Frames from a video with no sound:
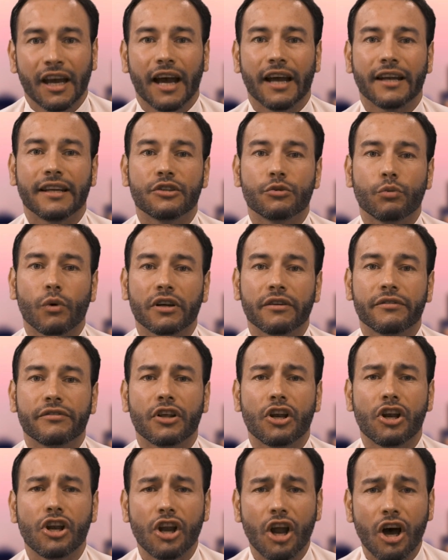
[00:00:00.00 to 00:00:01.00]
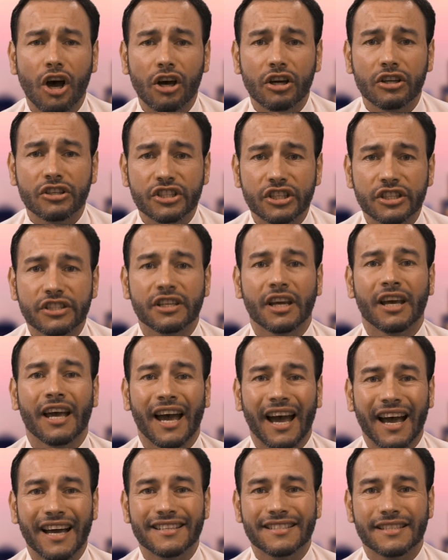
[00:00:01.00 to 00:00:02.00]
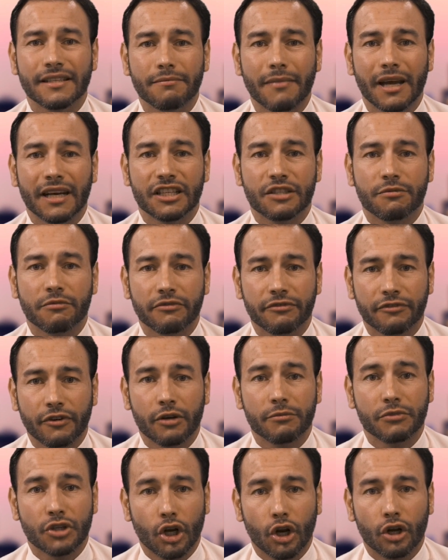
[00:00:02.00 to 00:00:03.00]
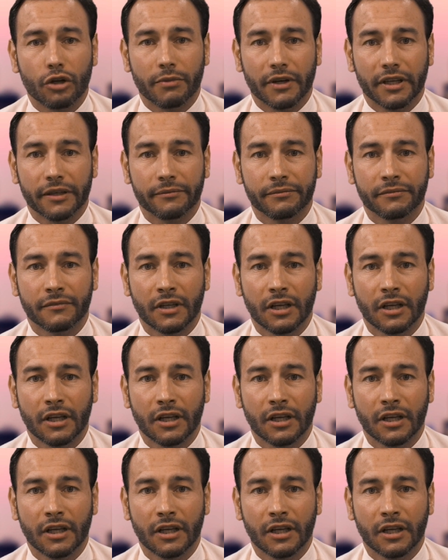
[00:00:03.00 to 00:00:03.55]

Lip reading: and is one of the largest asset management firms globally.